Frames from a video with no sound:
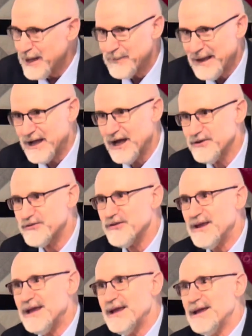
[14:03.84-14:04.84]
Because
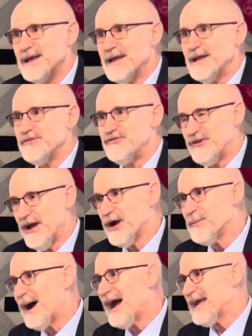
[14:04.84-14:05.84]

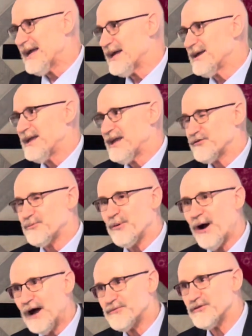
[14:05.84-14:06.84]
Jeremiah is
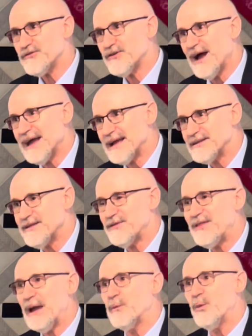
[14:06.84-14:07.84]
prophesying
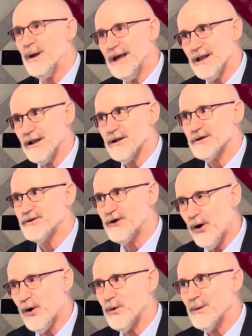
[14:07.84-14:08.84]
that they will
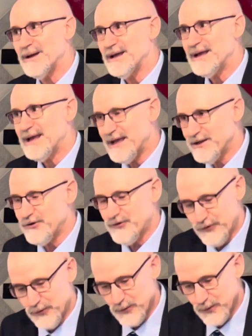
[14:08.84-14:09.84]
go
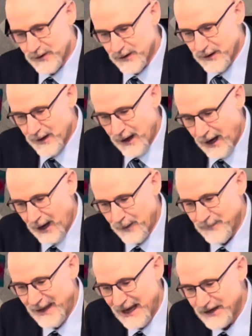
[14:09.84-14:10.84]
into
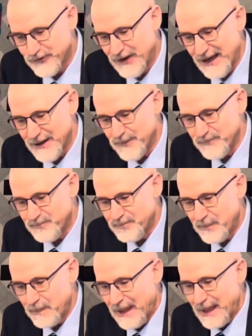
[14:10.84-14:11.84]
exile.
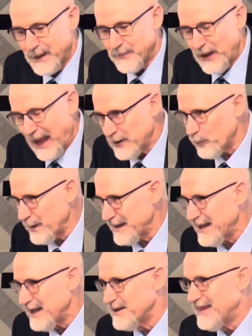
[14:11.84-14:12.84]
And
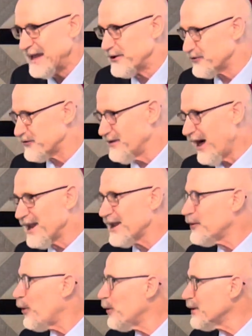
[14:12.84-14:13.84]
when there's not
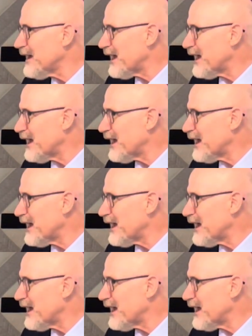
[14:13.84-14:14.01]
a whole